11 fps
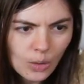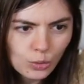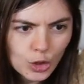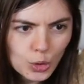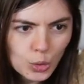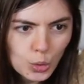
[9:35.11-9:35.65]

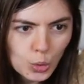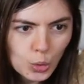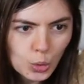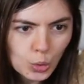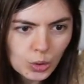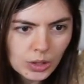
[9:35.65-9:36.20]

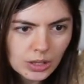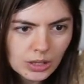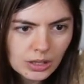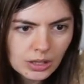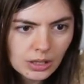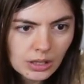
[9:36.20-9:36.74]
Dude.
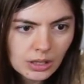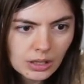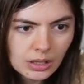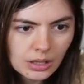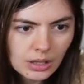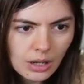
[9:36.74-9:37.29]

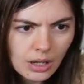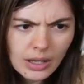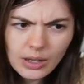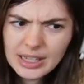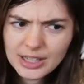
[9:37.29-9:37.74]
Is